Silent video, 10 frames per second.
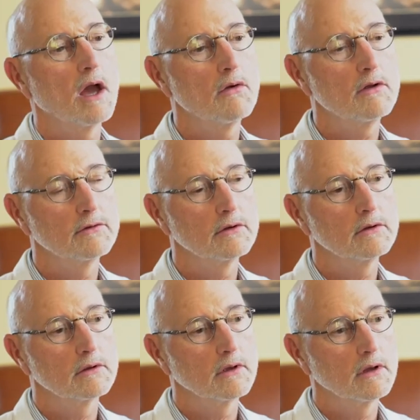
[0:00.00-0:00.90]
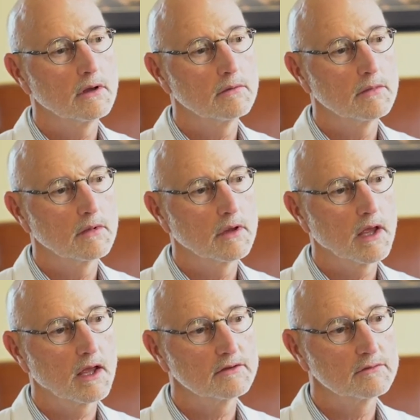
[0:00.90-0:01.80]
However,
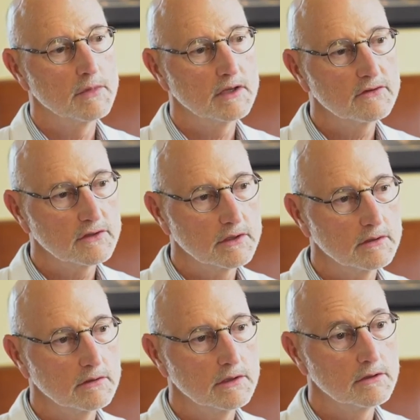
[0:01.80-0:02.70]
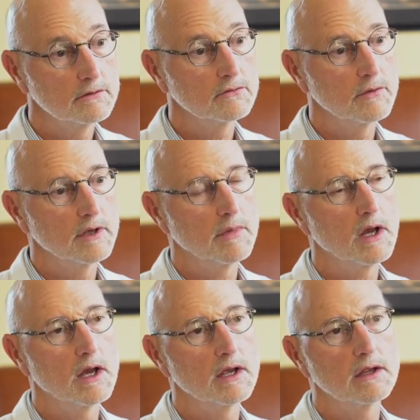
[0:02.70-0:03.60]
as months and years went
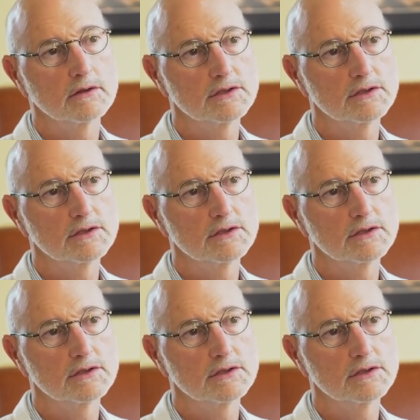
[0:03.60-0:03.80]
by,